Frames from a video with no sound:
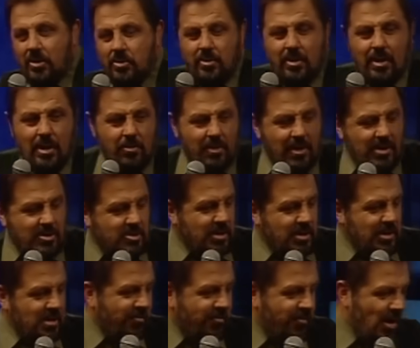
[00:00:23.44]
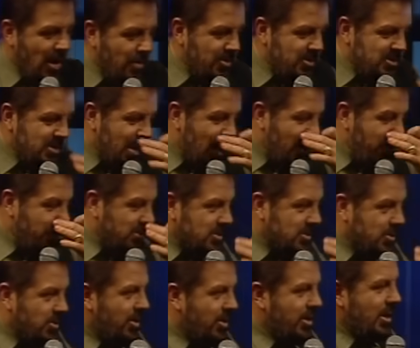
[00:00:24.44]
You know, I went and seen the farmer. I said, how is it
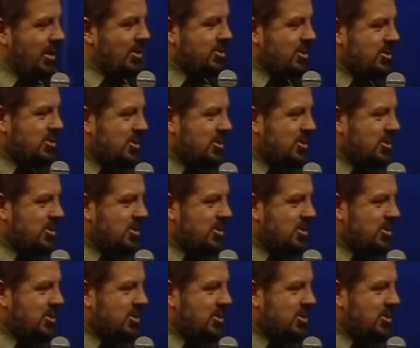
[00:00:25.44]
going? He said,